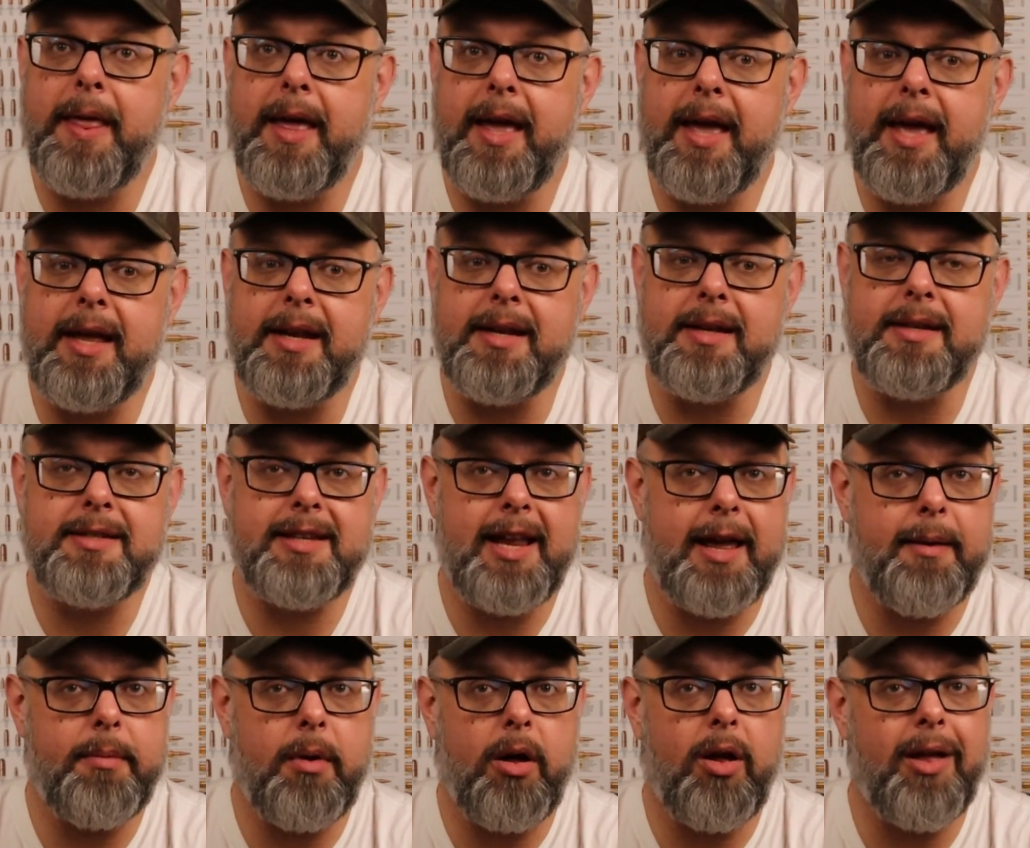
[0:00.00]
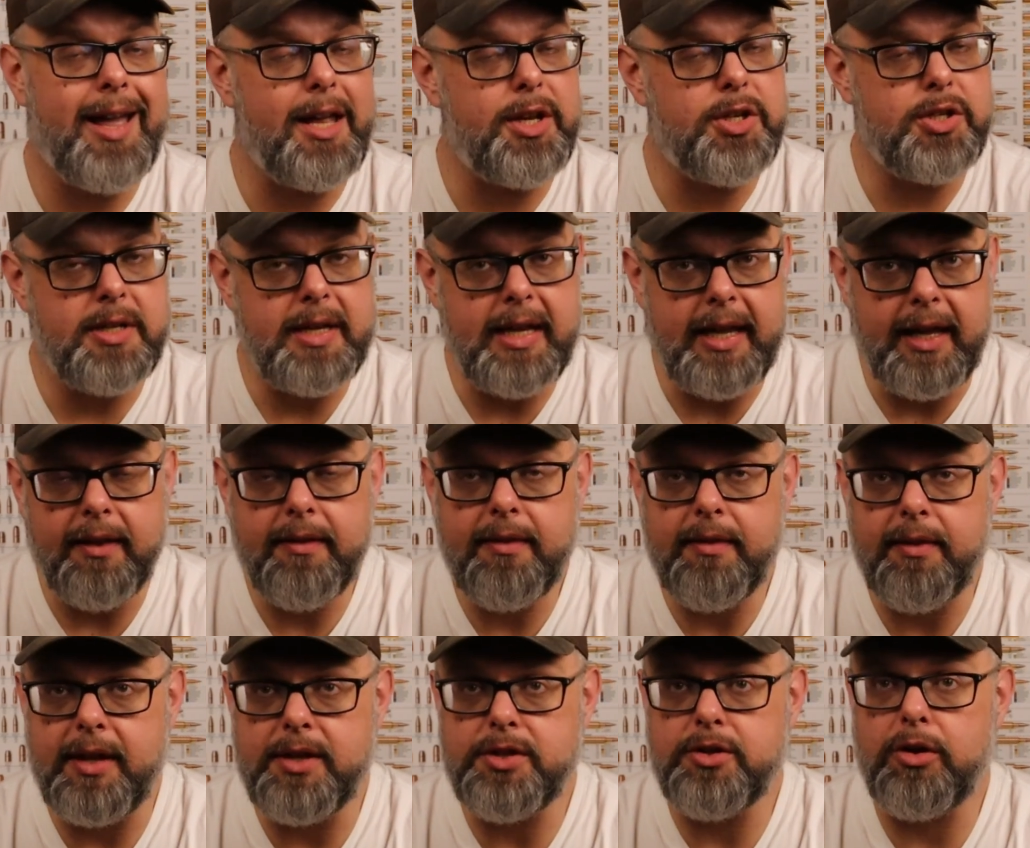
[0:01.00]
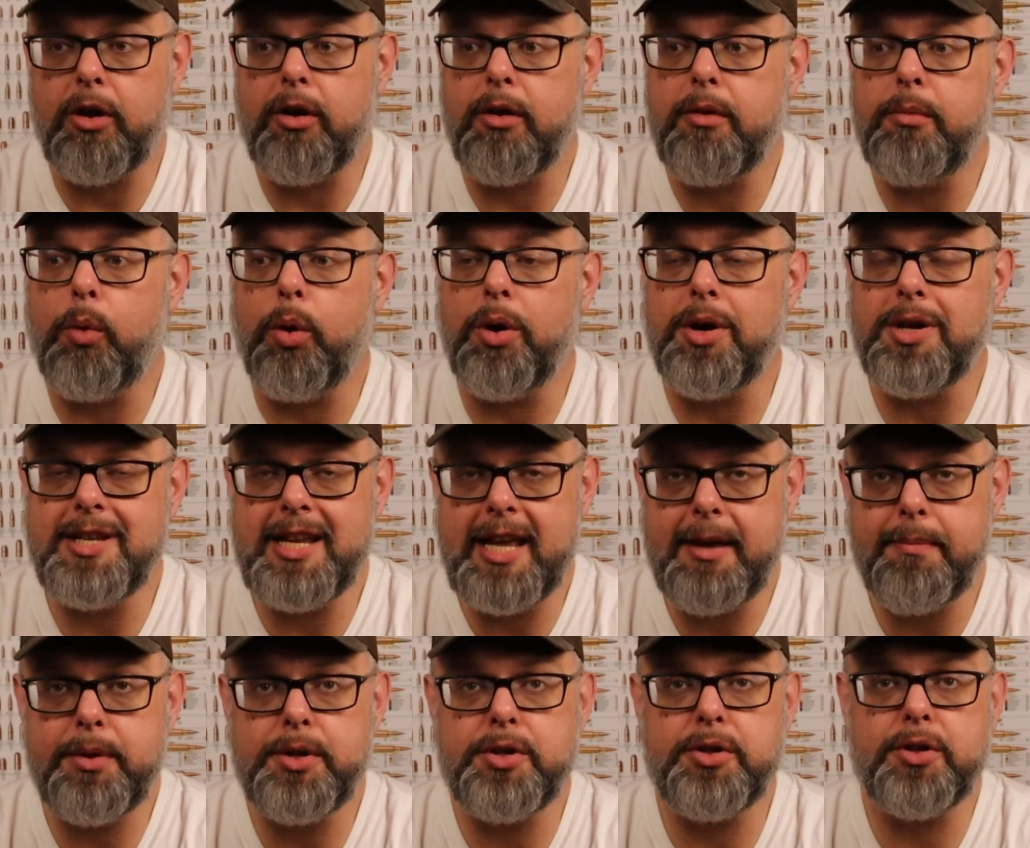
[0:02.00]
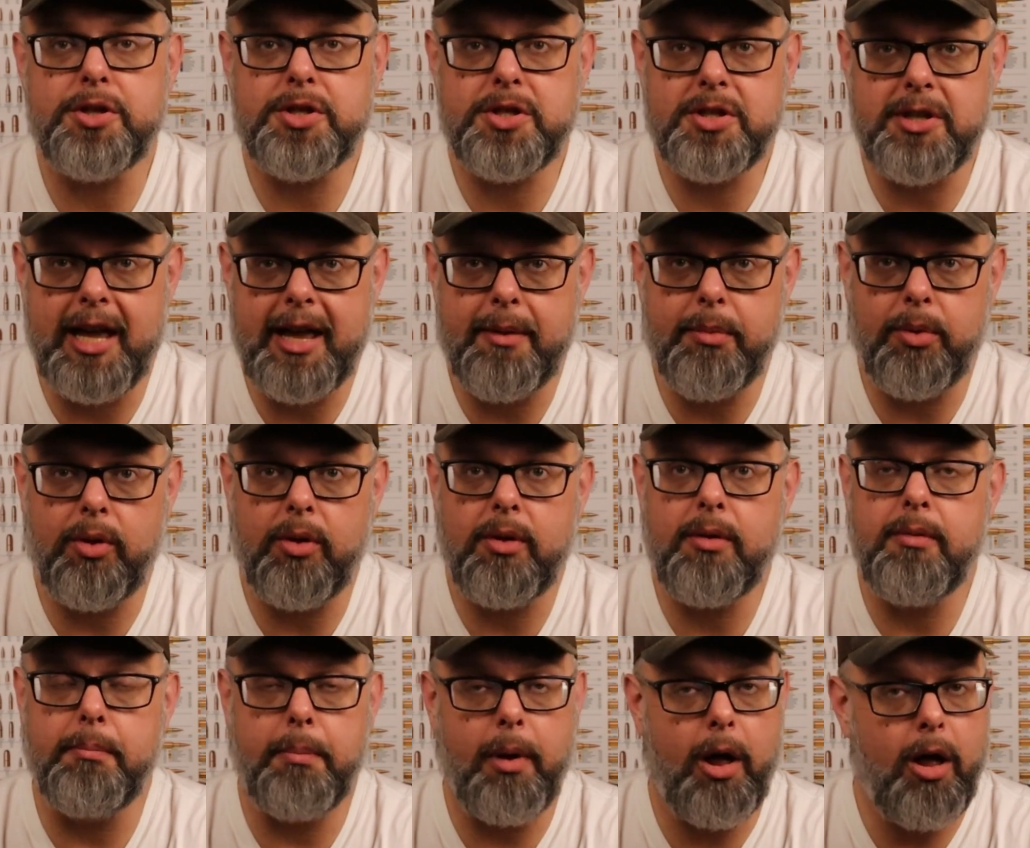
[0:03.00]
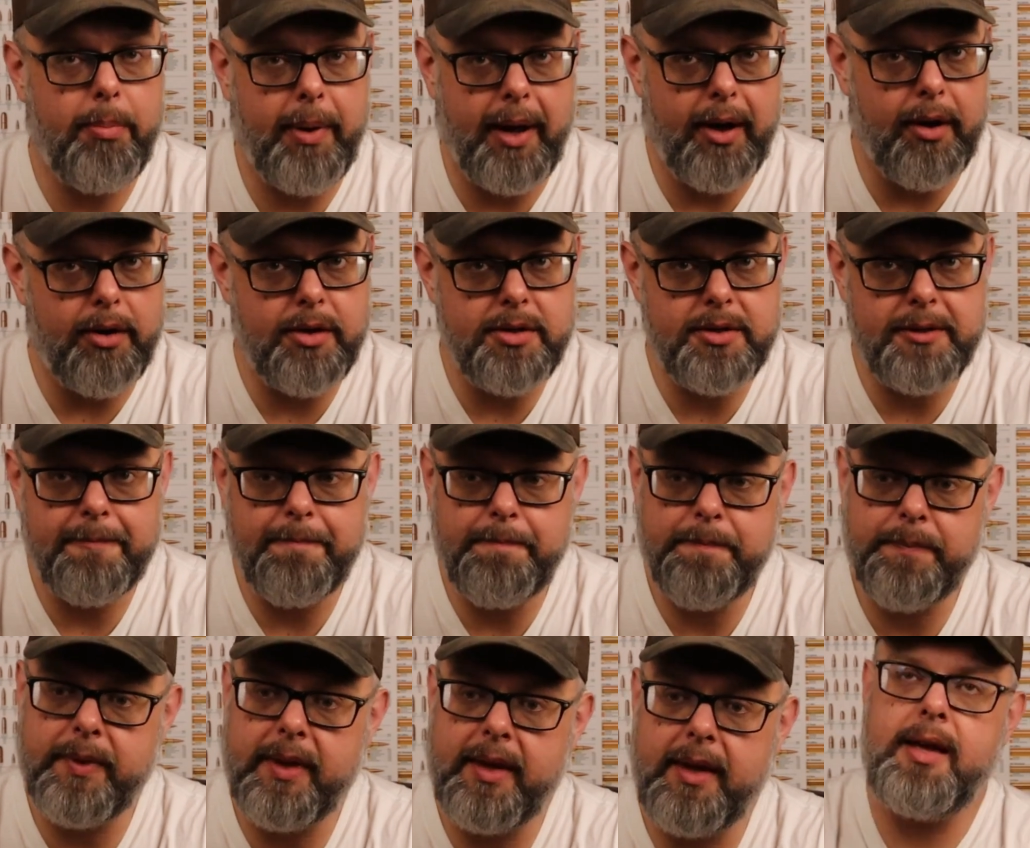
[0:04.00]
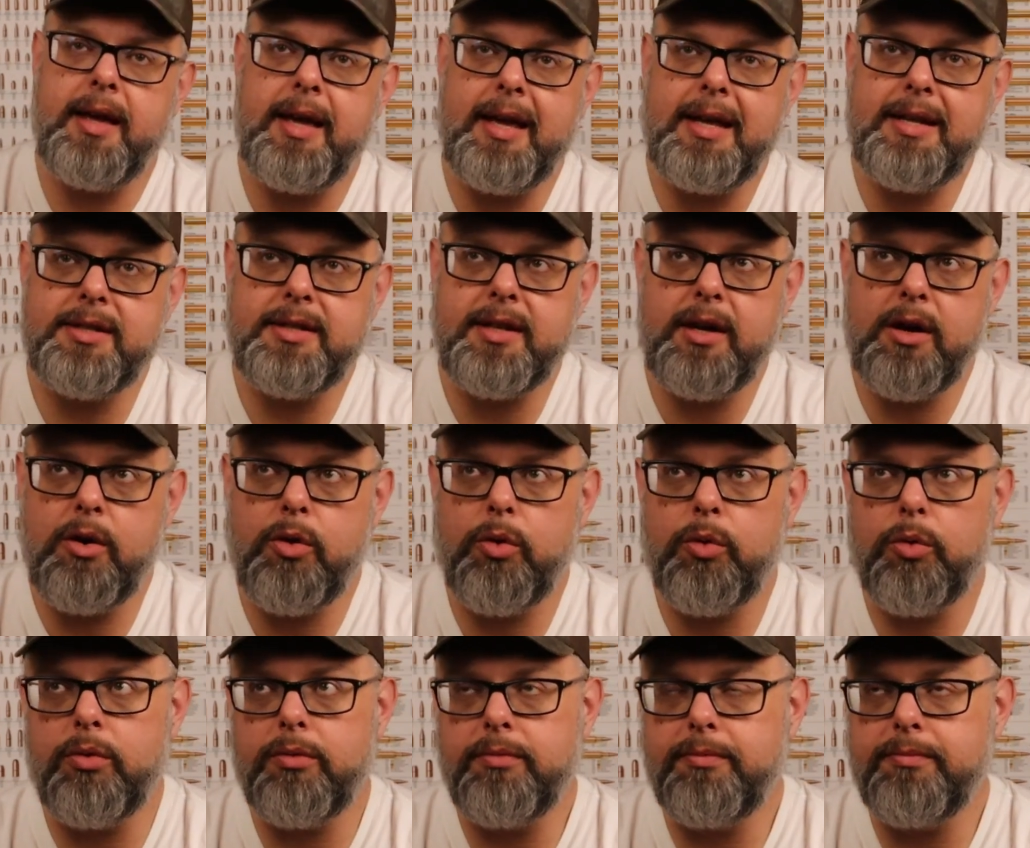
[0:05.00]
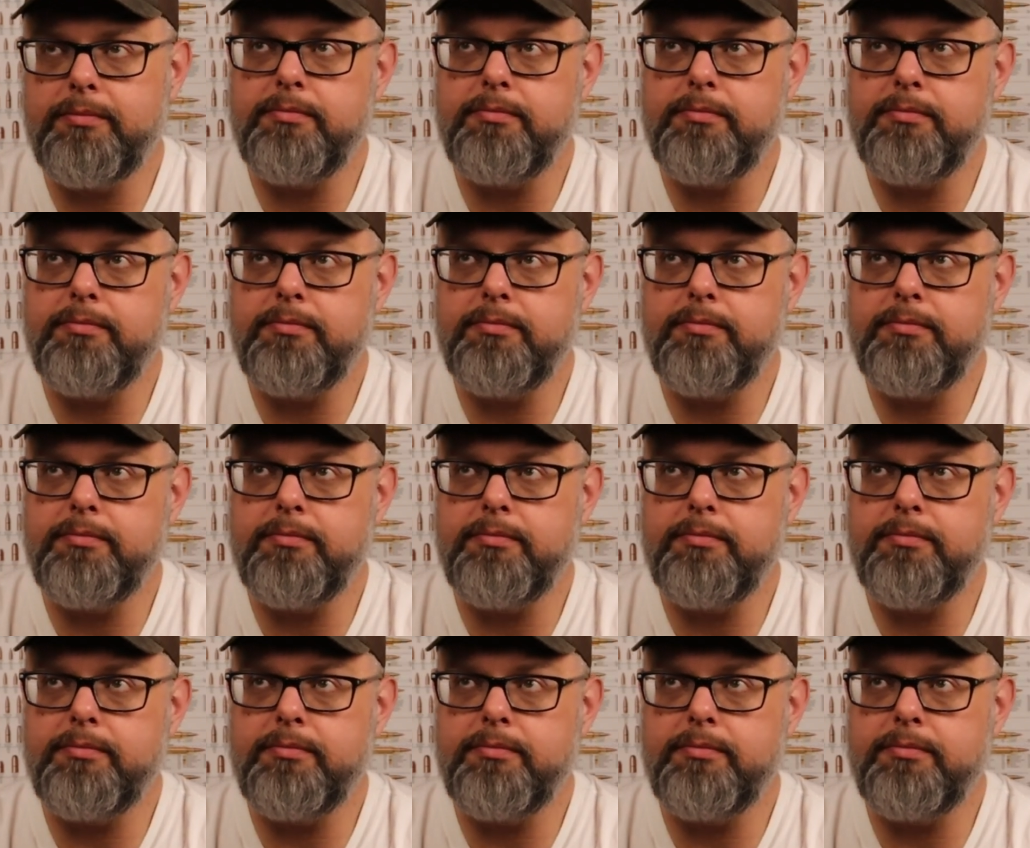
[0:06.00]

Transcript: and Stay-Ball HD. These are more temperature stable ball powders. And so